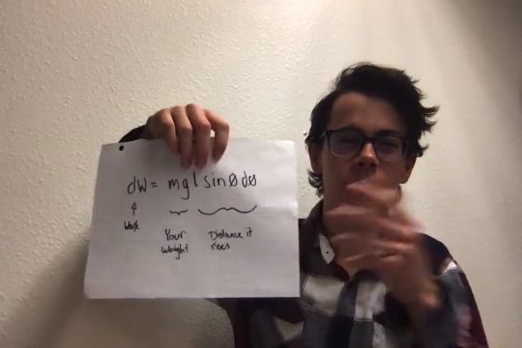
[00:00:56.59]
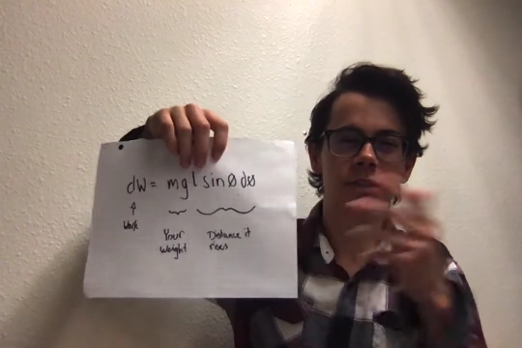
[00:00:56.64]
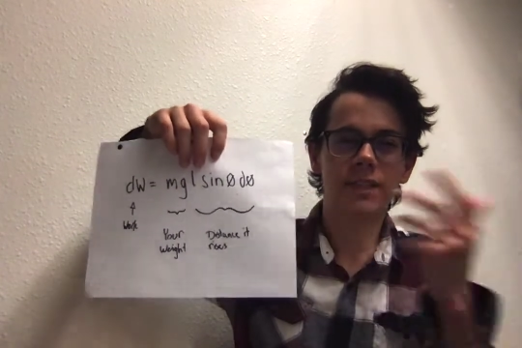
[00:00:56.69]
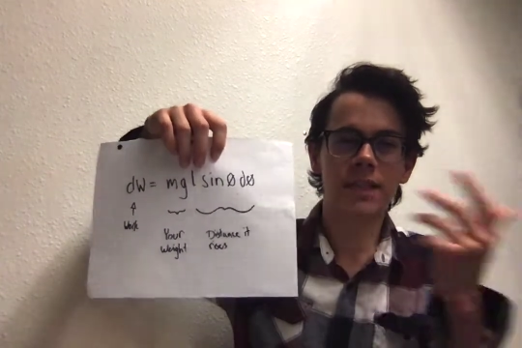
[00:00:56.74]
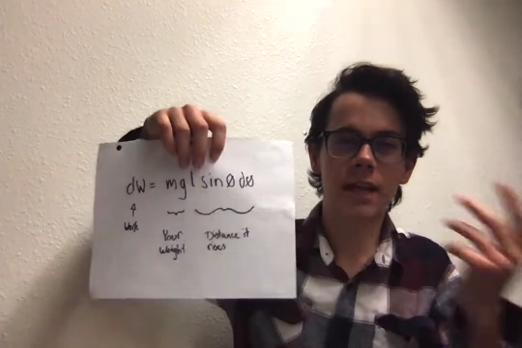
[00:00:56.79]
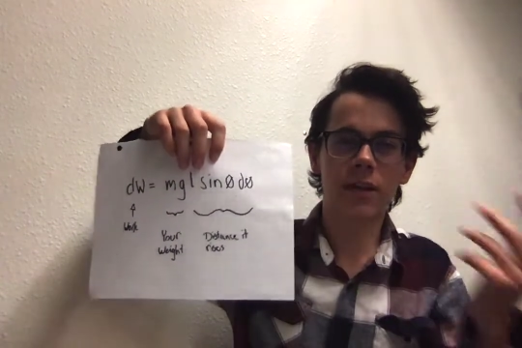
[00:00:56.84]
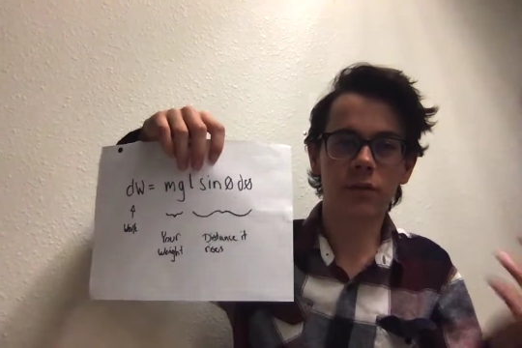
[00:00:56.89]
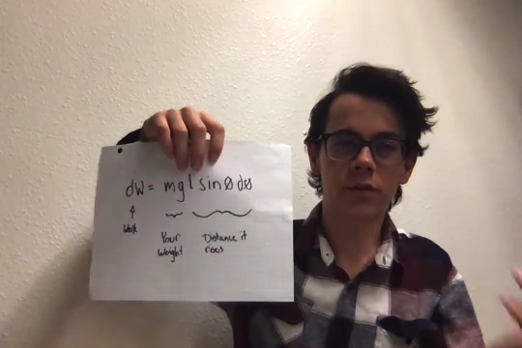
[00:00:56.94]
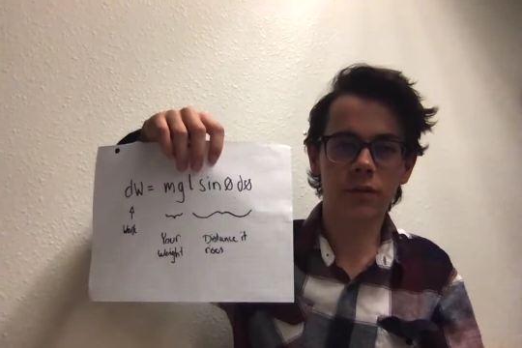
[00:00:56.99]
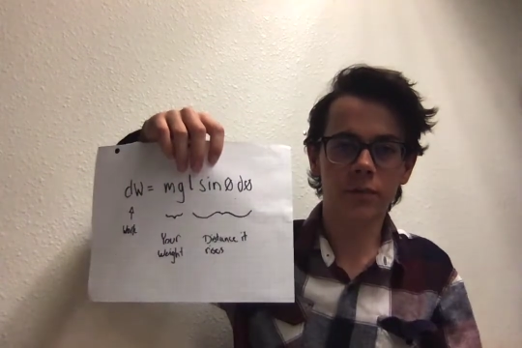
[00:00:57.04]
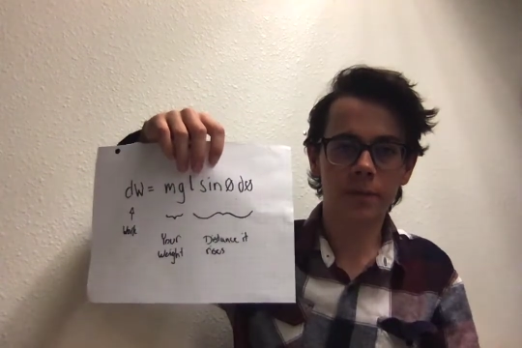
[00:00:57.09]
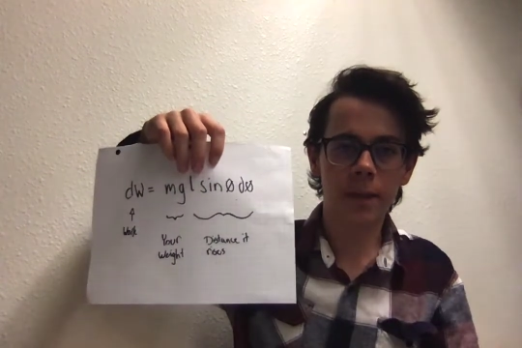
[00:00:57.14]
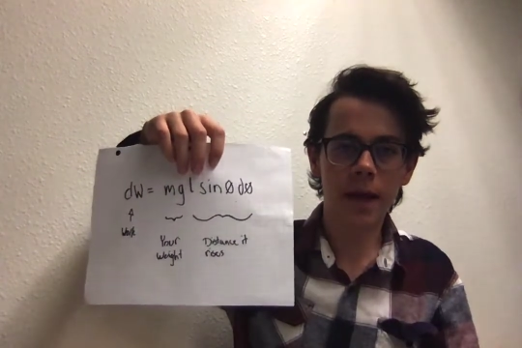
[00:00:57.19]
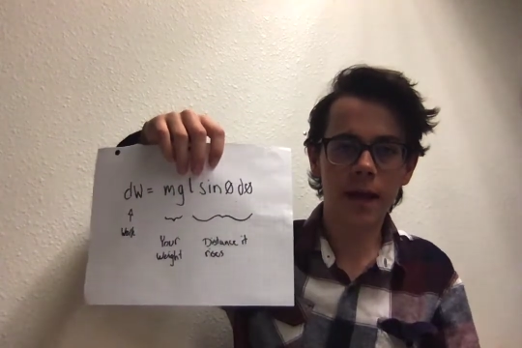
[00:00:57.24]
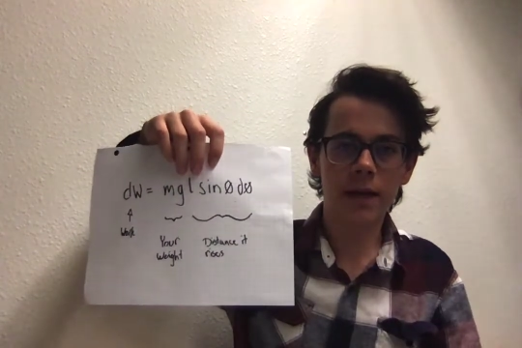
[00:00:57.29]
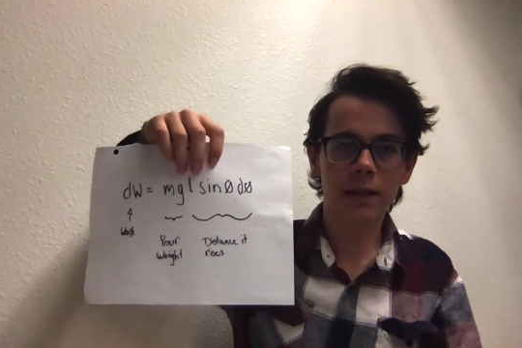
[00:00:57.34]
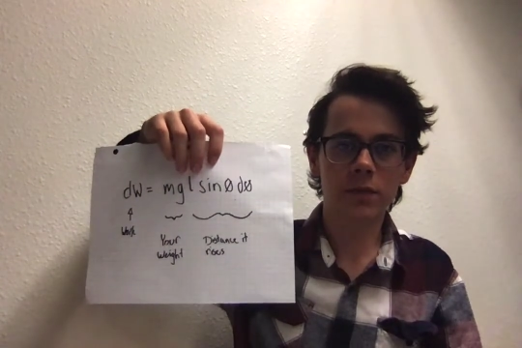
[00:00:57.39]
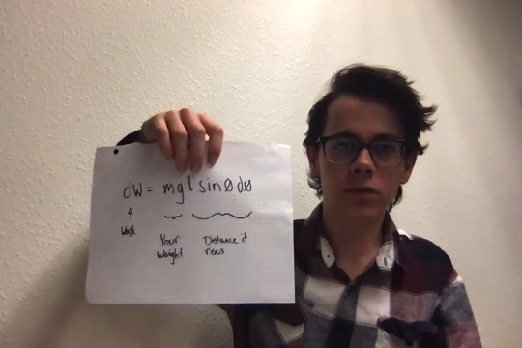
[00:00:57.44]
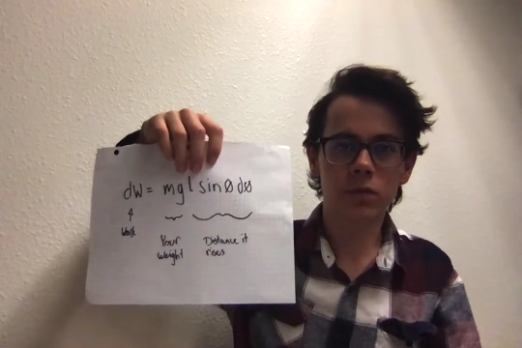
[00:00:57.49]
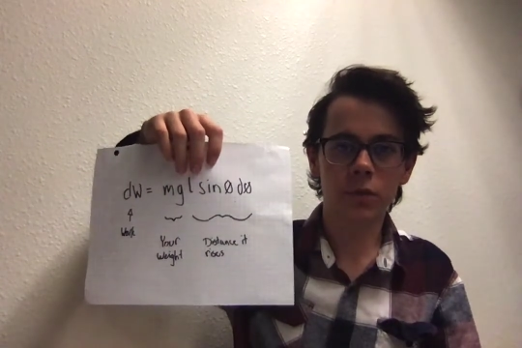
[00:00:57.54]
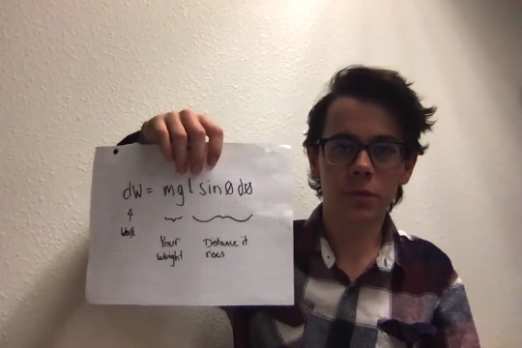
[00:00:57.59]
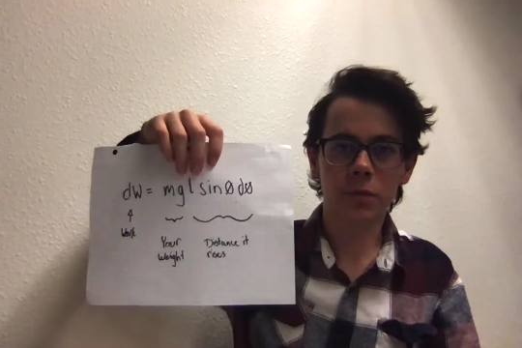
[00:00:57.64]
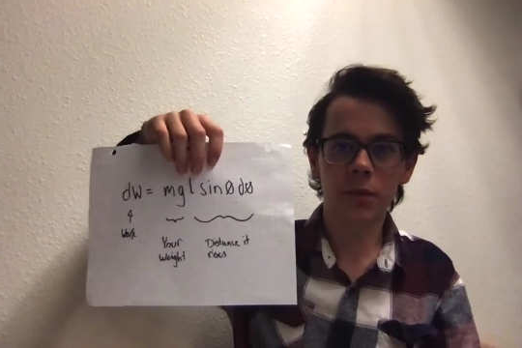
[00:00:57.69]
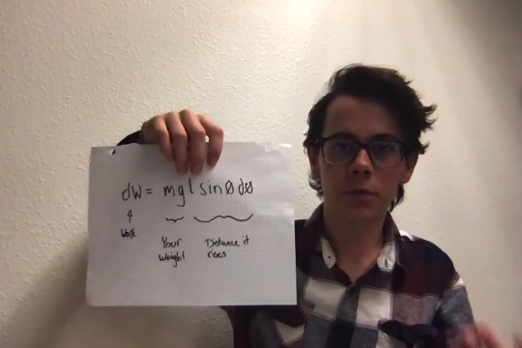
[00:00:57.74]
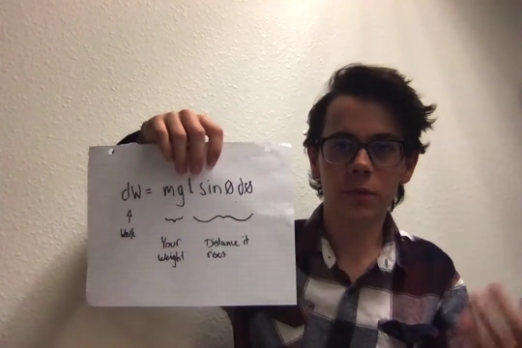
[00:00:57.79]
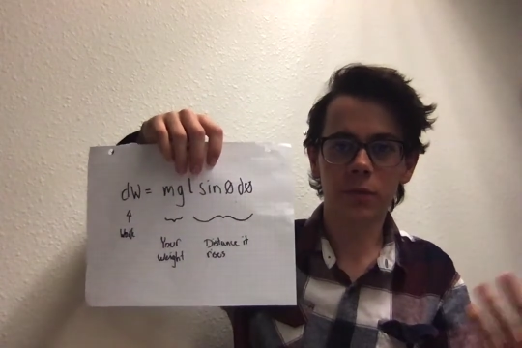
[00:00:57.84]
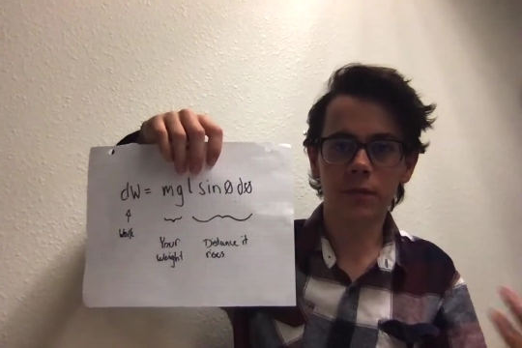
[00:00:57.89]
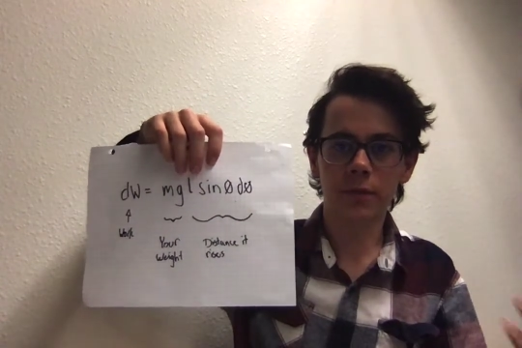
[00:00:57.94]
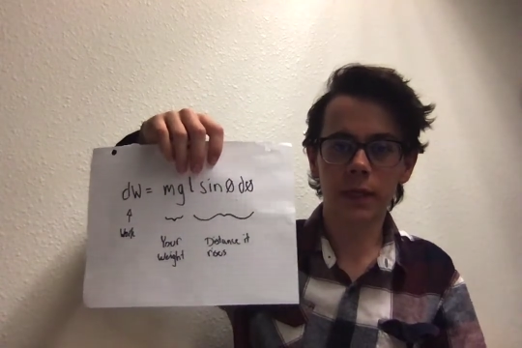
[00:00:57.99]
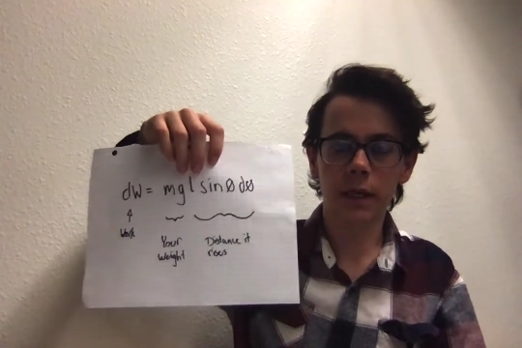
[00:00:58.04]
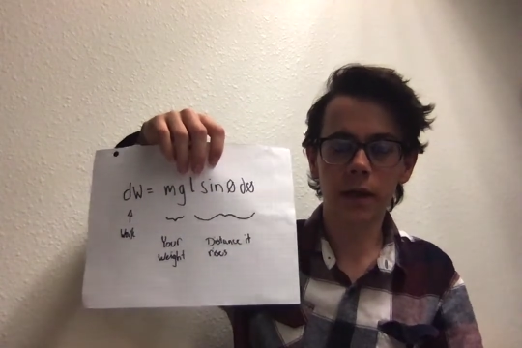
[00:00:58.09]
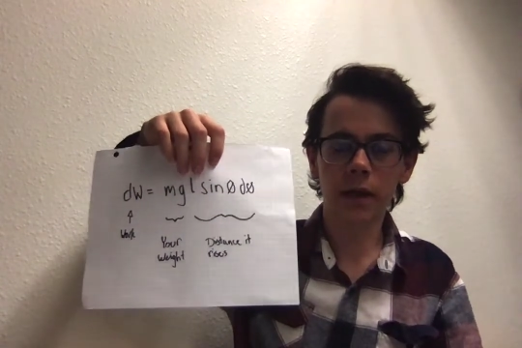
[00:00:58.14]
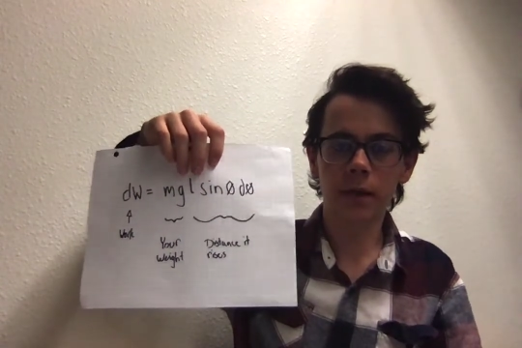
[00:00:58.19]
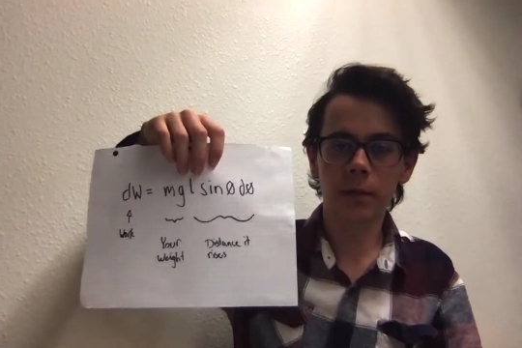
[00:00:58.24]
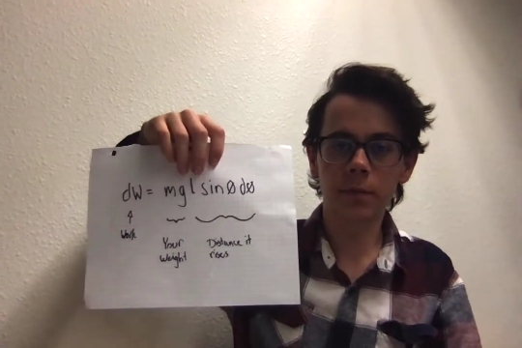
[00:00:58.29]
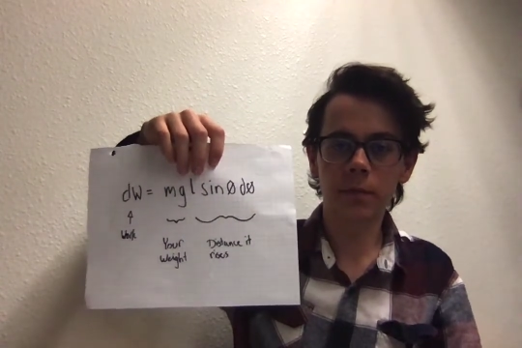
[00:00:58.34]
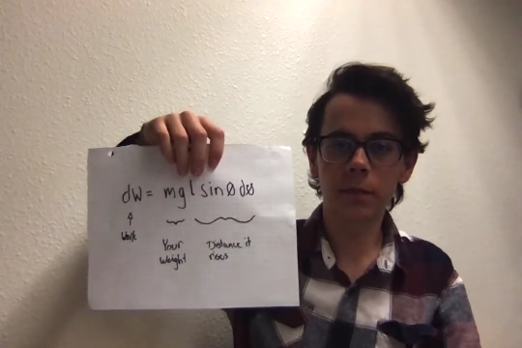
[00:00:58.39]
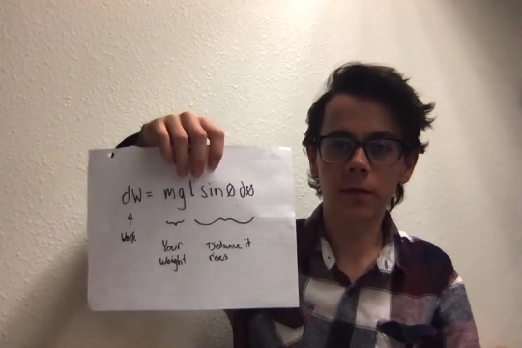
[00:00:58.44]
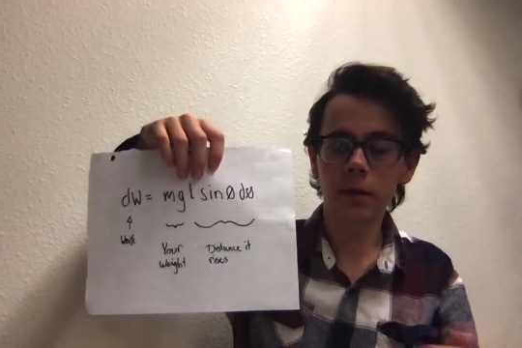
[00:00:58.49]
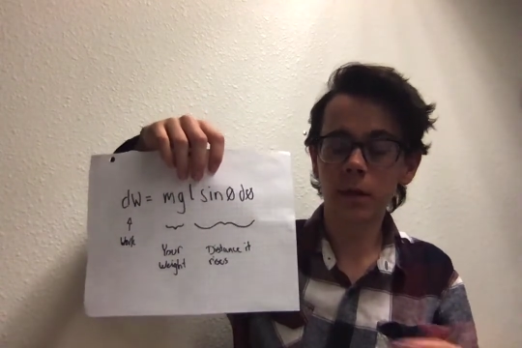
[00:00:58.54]
center of mass will be moving
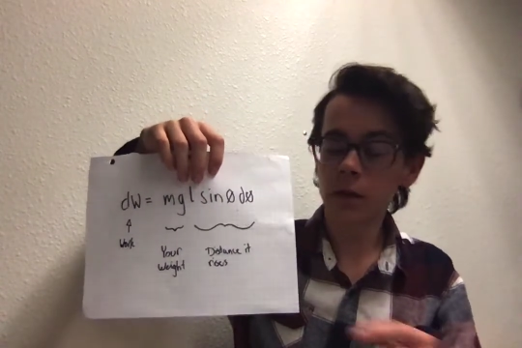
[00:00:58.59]
up,